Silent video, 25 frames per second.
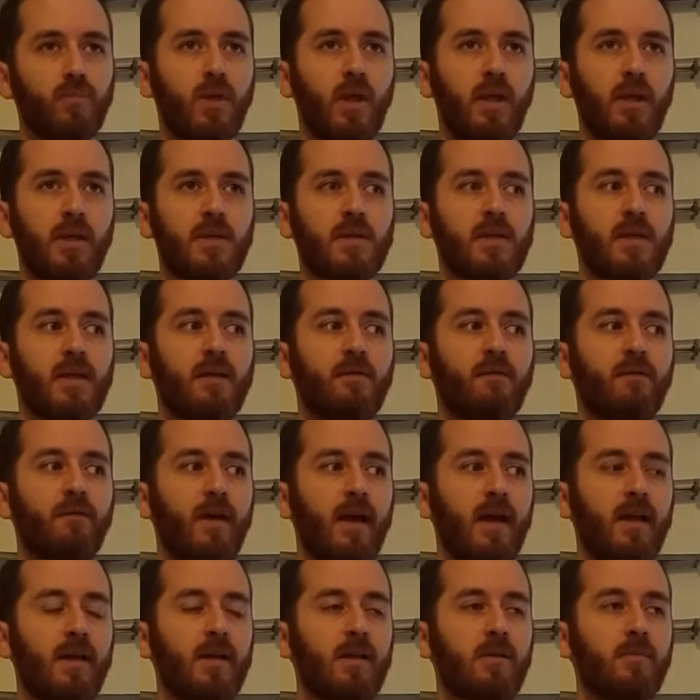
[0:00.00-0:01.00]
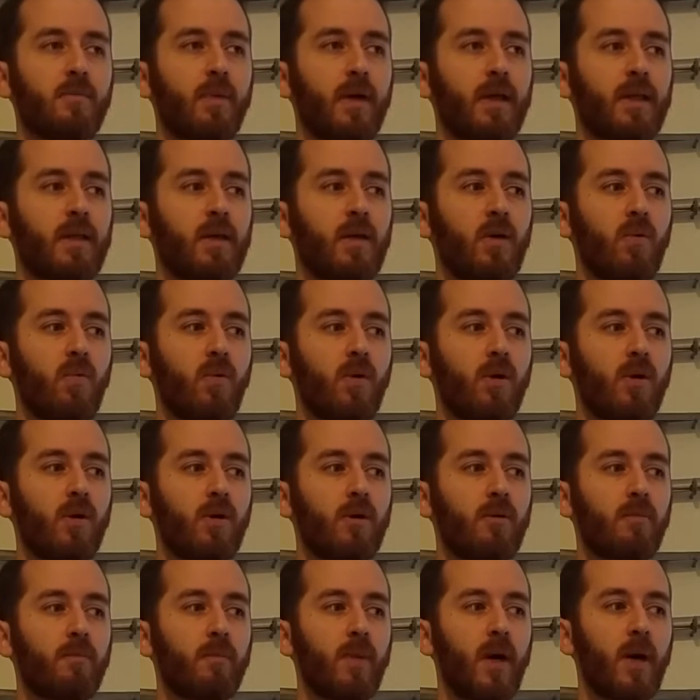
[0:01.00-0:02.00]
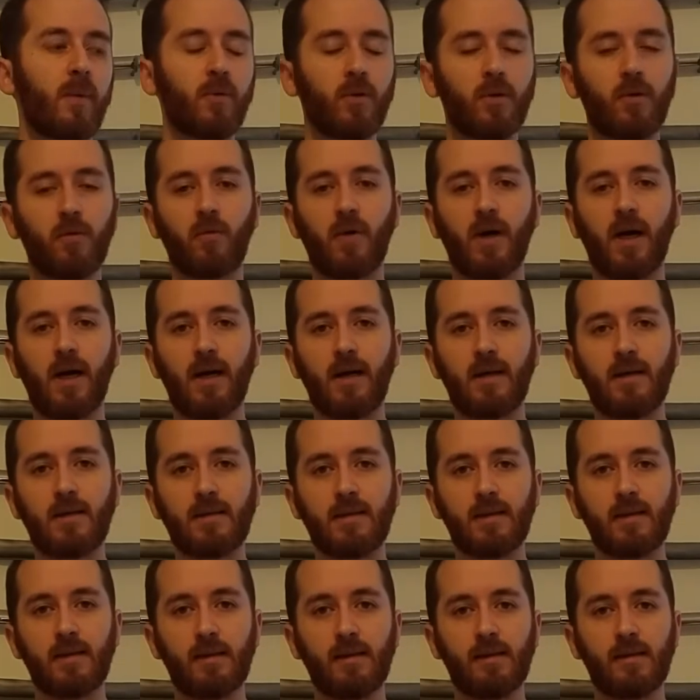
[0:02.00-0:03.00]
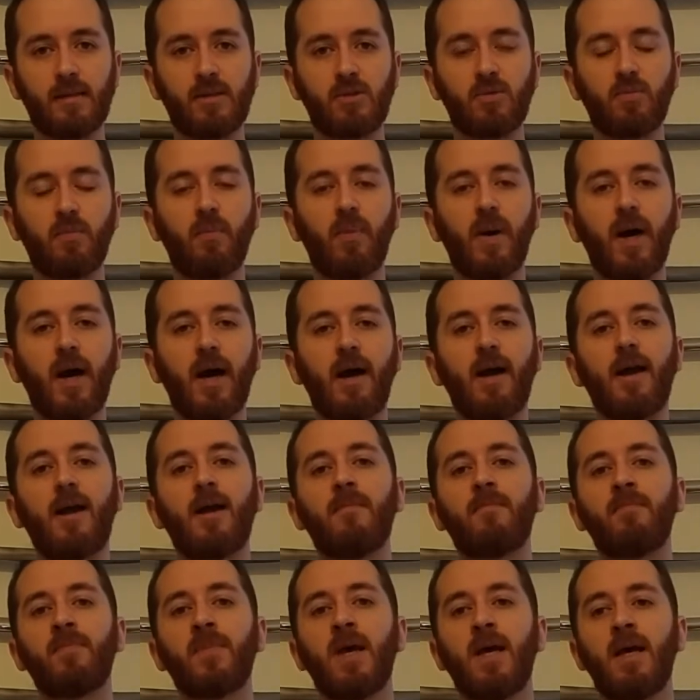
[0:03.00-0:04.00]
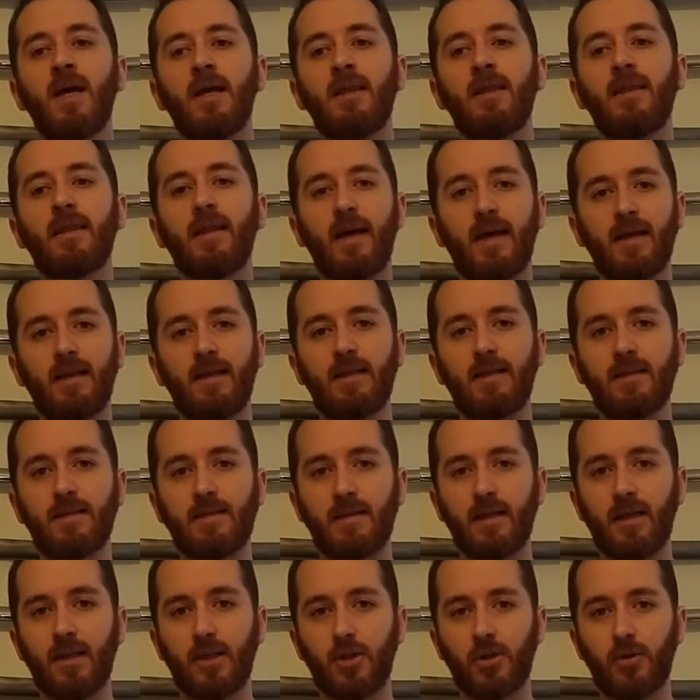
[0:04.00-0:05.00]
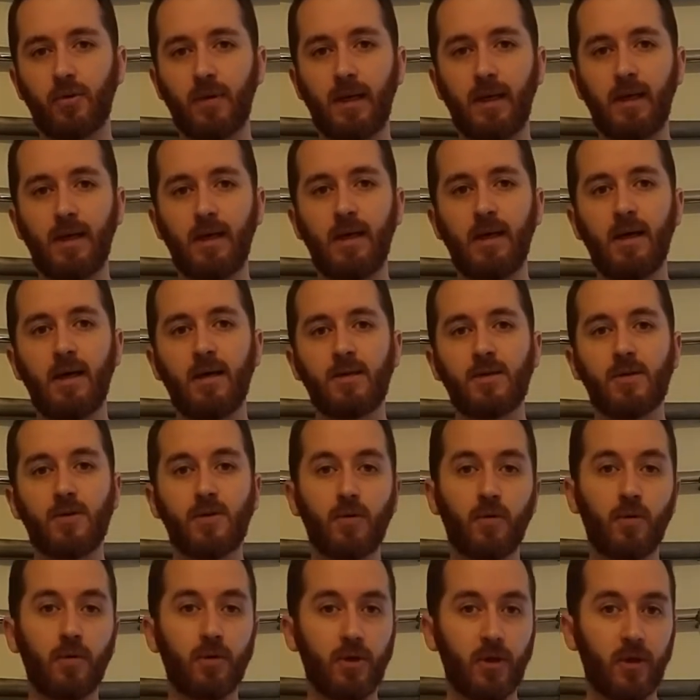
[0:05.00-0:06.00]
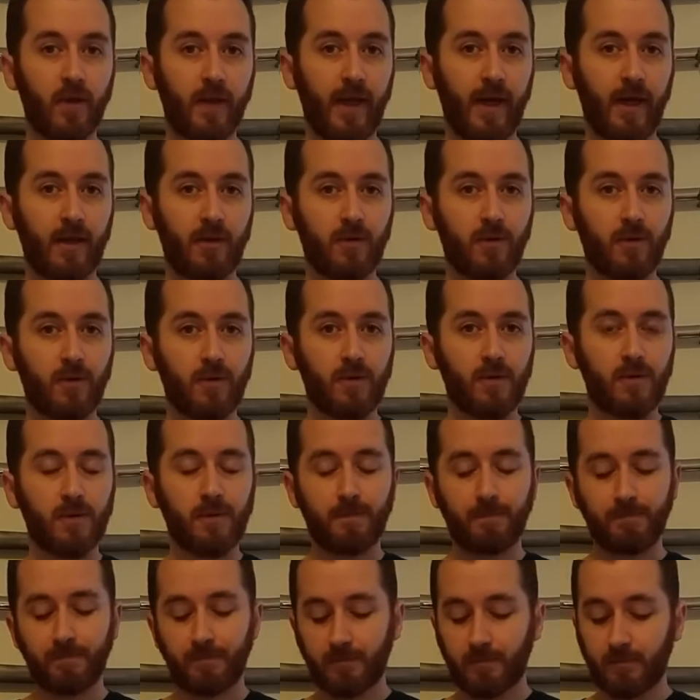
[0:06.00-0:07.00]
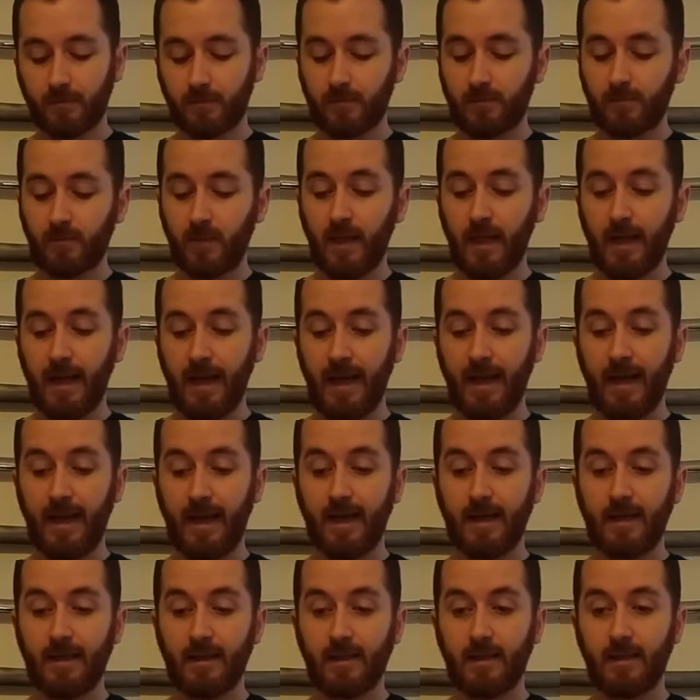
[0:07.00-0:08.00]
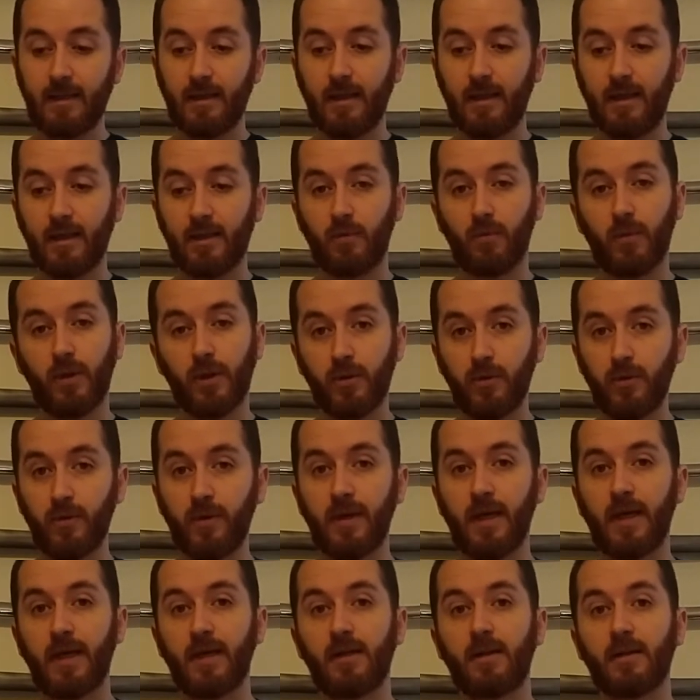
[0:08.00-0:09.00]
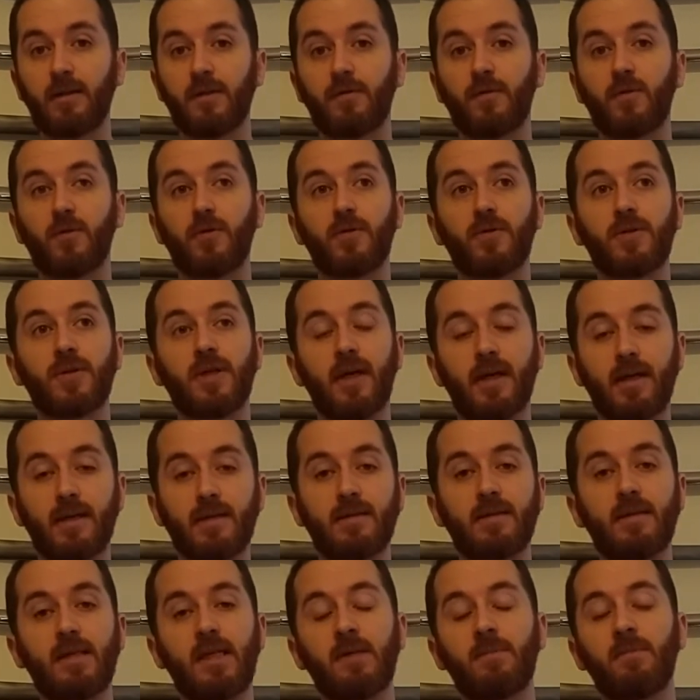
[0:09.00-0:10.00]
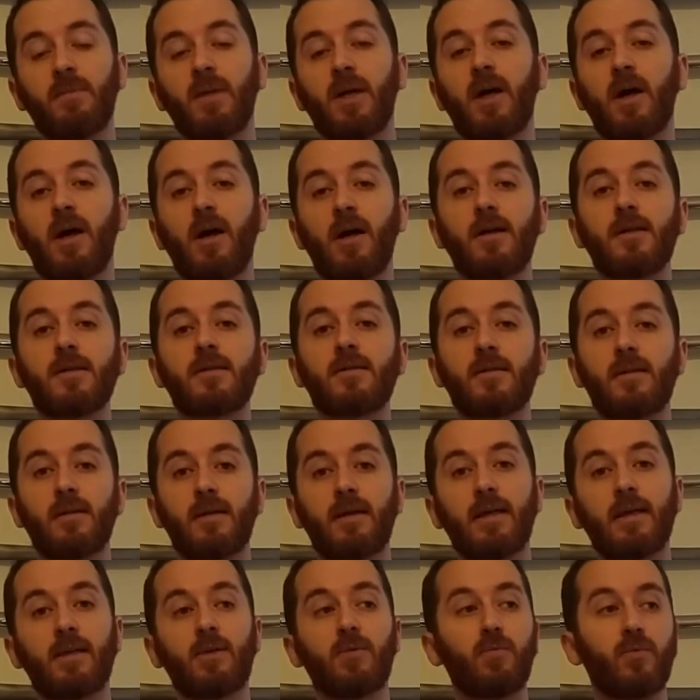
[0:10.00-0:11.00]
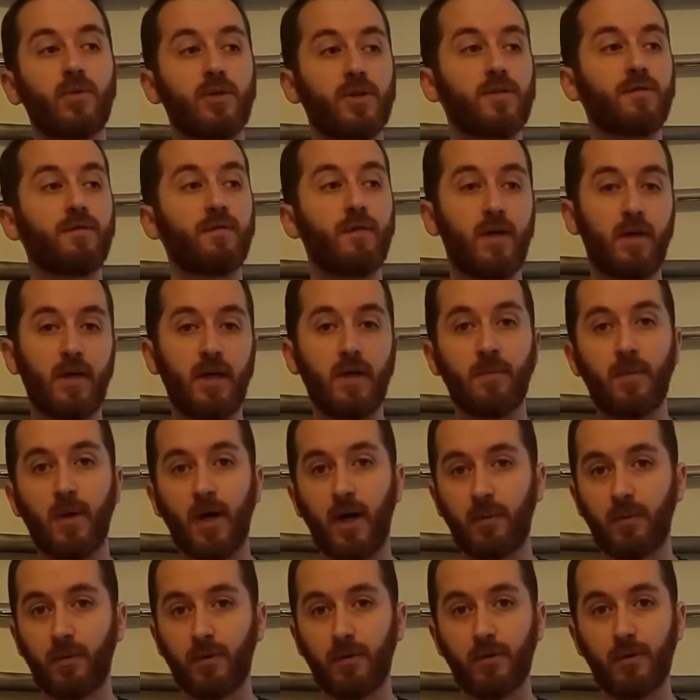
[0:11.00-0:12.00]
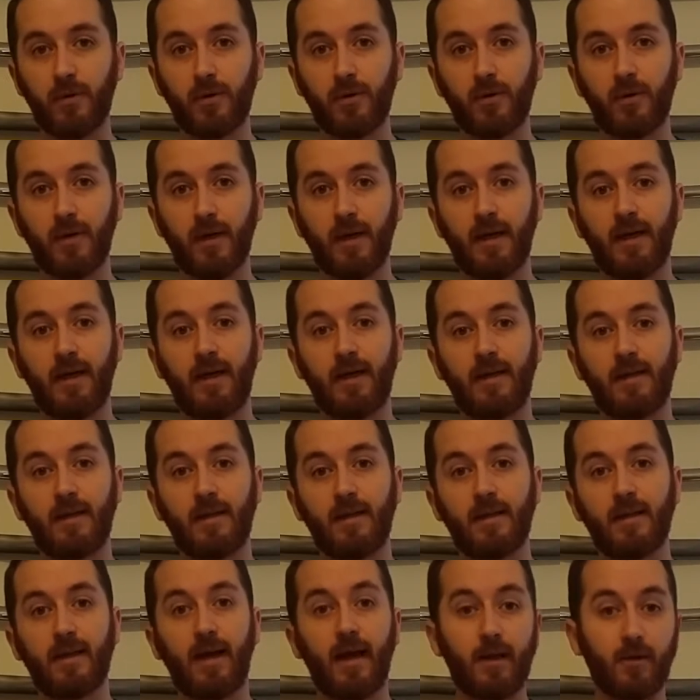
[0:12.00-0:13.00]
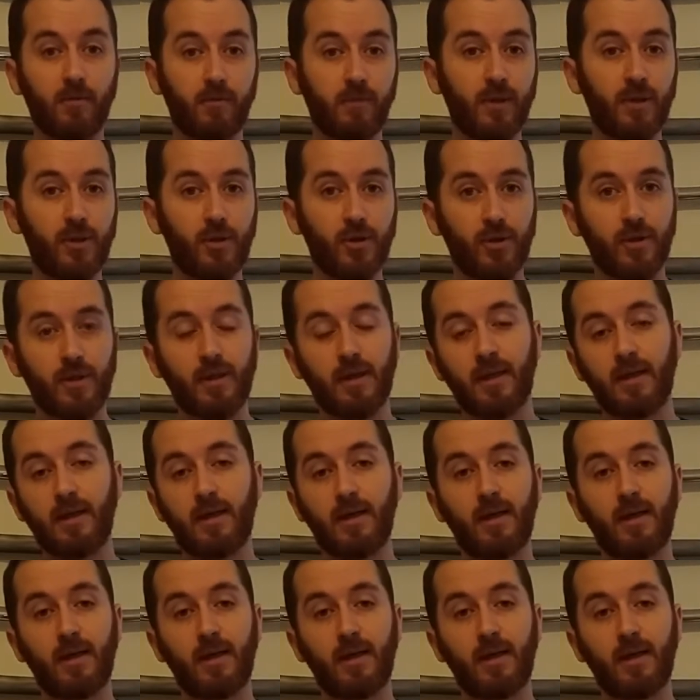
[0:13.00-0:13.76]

not necessarily invented, but they were popularized at least by 19th century sword collectors. And the Waloon hilt, of course, got its name because it was very popular in that region